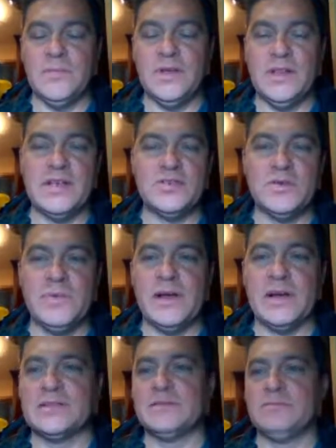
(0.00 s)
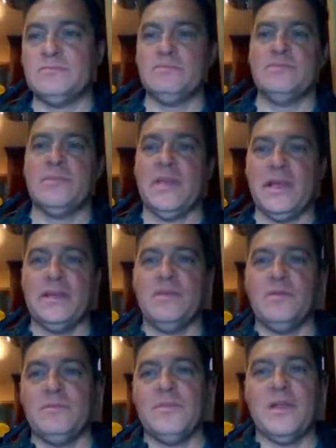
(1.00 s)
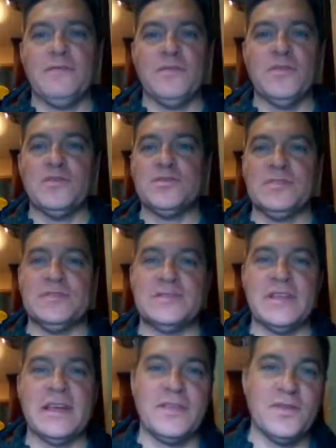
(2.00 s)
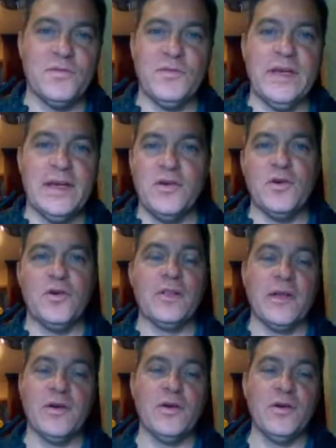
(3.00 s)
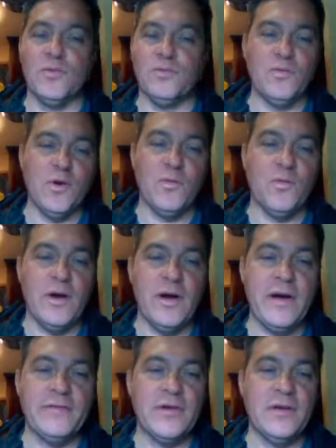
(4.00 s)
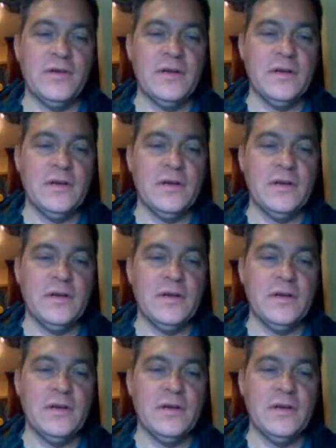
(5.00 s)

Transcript: Klusterbox in versions like 3 and earlier or wherever.